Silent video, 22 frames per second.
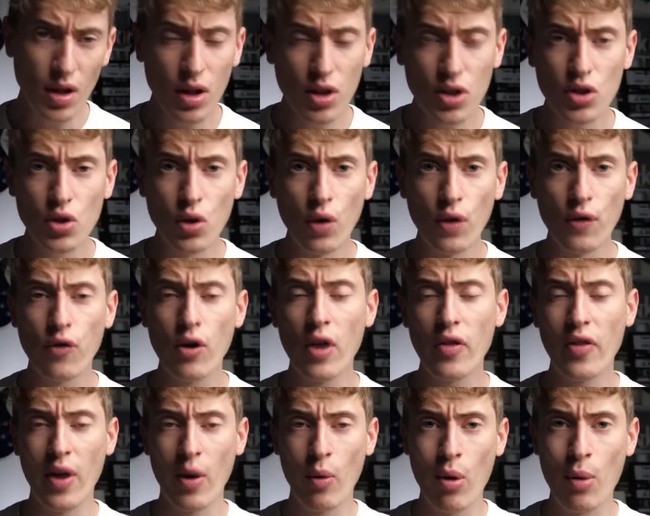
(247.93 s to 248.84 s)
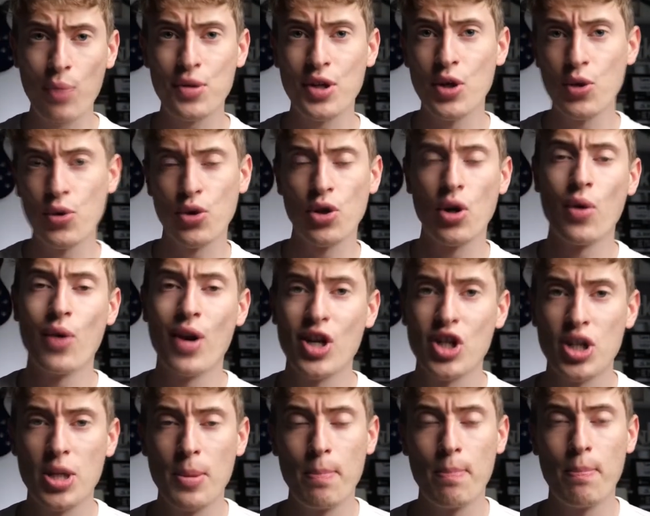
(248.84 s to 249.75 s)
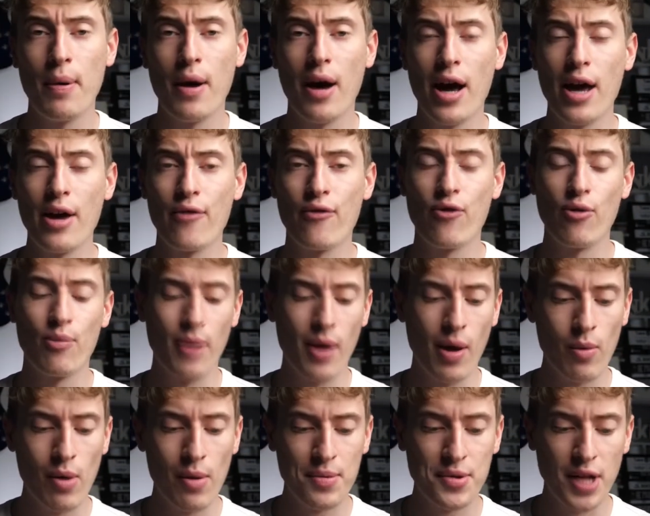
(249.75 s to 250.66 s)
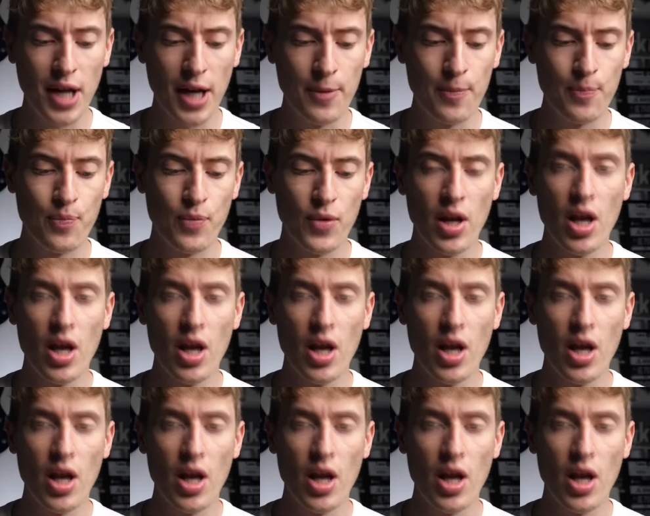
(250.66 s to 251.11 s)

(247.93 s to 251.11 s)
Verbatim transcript: a storefront, their website, you can go and actually buy it from their website.